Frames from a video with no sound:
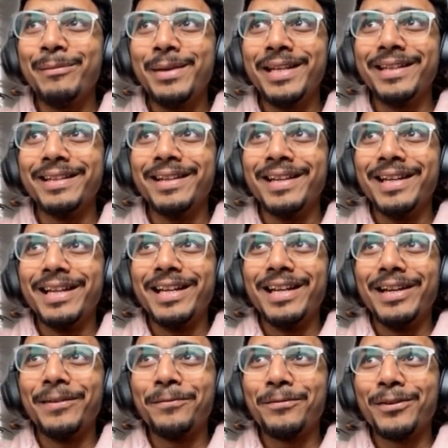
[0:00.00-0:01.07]
I mean,
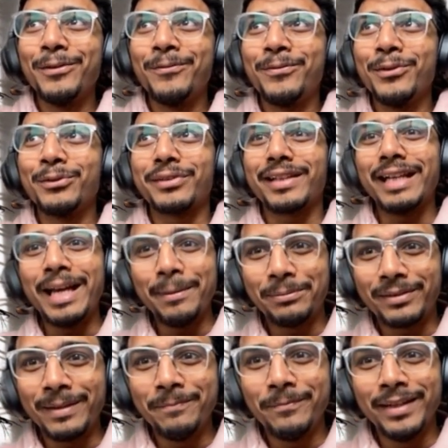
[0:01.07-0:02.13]
if you slap
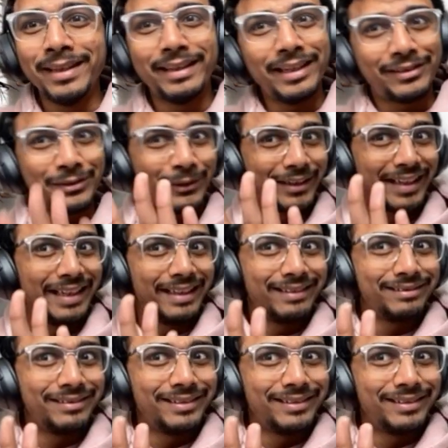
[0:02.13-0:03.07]
someone, that's okay.